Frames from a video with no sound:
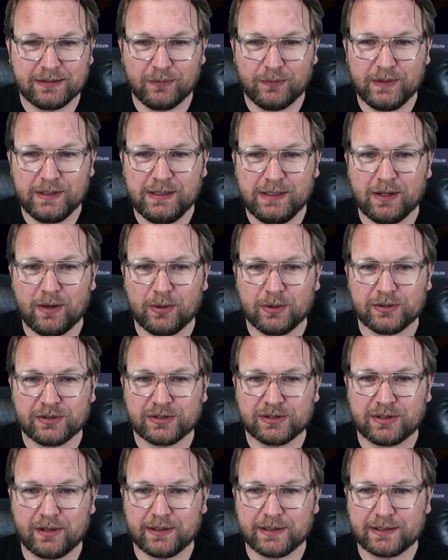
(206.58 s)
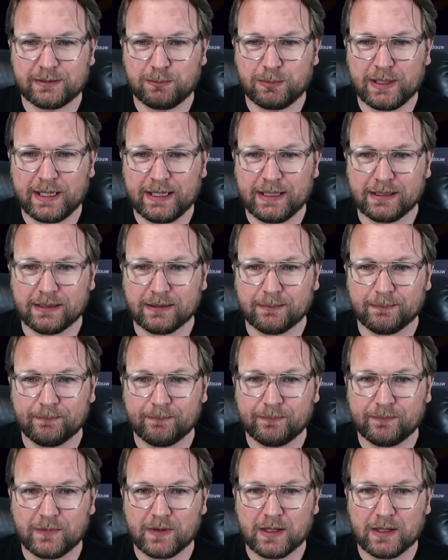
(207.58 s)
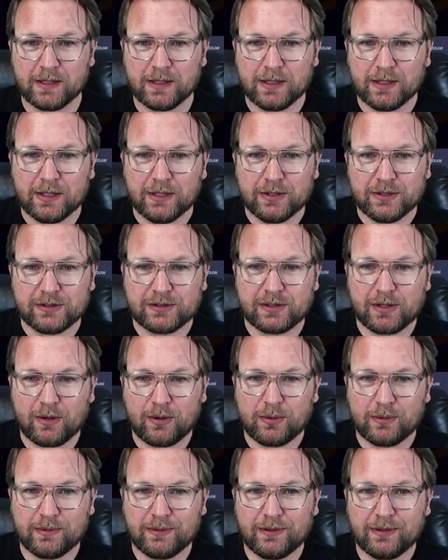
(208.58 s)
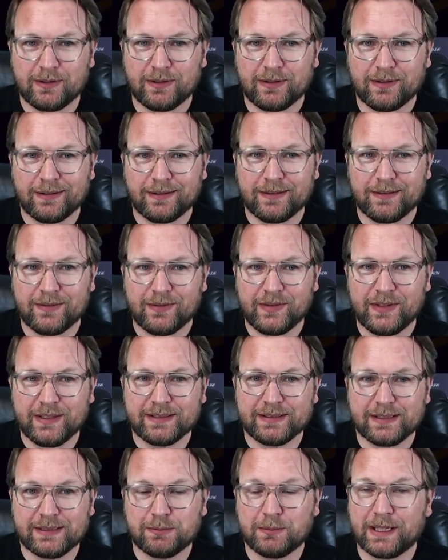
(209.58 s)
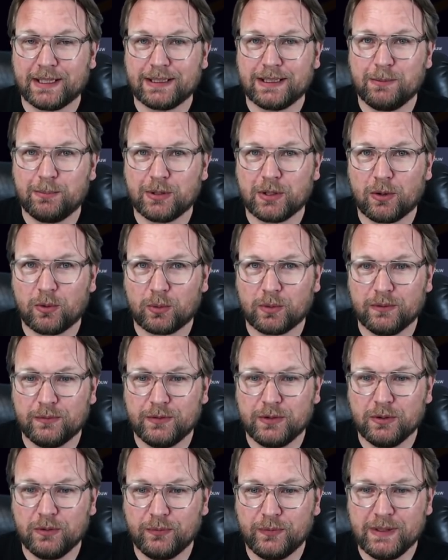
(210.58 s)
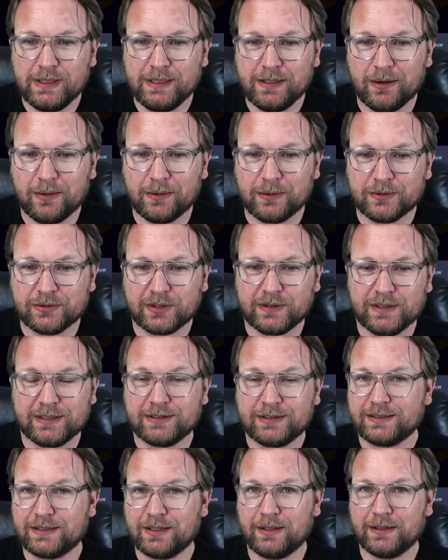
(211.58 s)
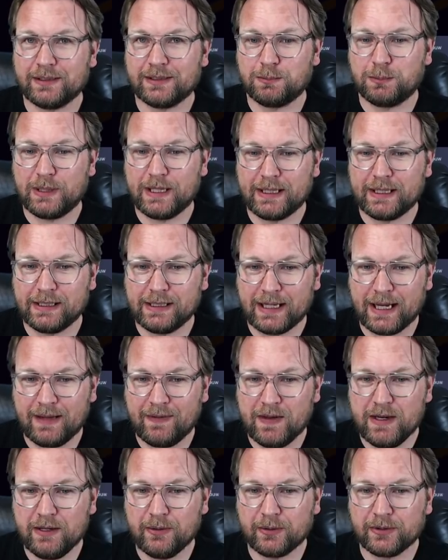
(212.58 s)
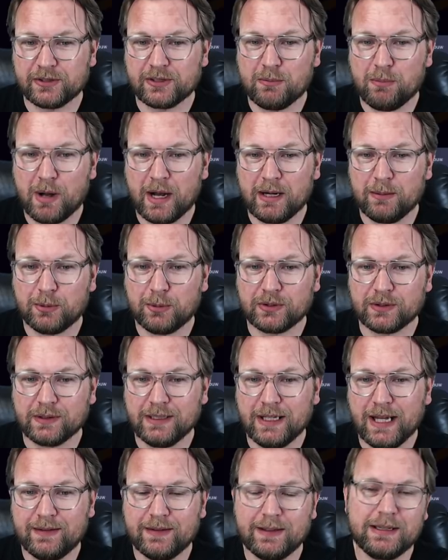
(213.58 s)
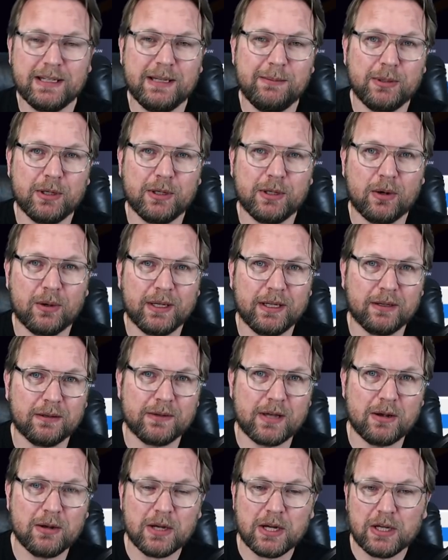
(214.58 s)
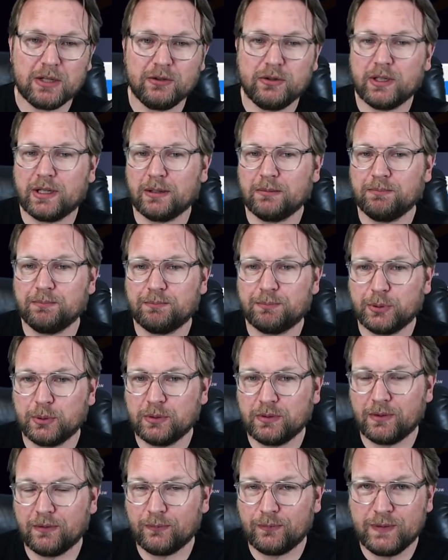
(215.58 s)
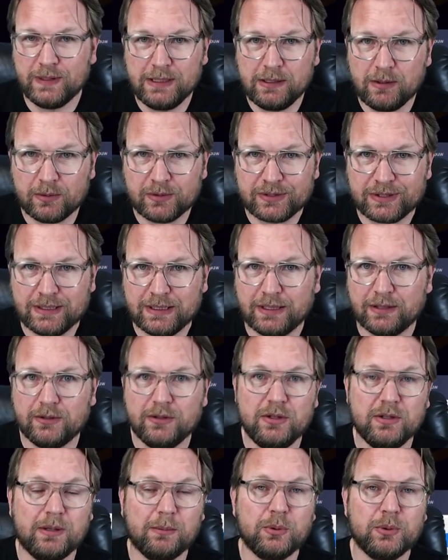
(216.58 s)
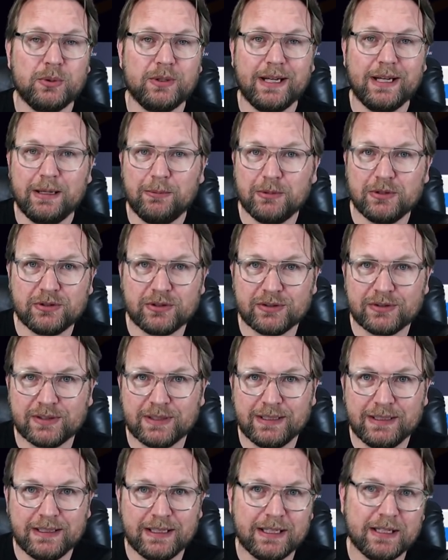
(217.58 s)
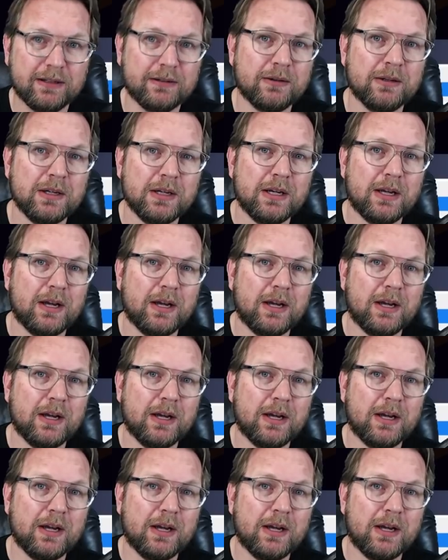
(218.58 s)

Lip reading: This video starts playing. So this is my Klippyo review video. So this starts playing and here is a buy button, get Klippyo here. Now you can put videos in here, you can put images in here,